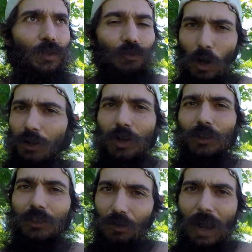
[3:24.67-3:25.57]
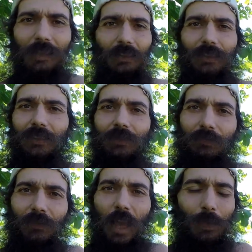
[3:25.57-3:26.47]
run on the trails.
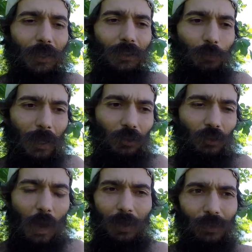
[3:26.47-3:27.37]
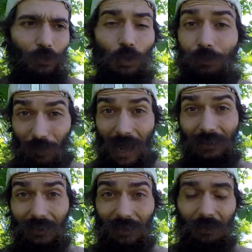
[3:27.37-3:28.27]
I mean, especially, I mean, if you're
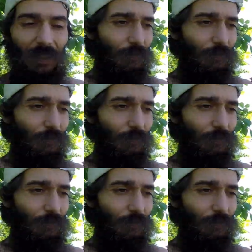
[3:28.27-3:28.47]
fast,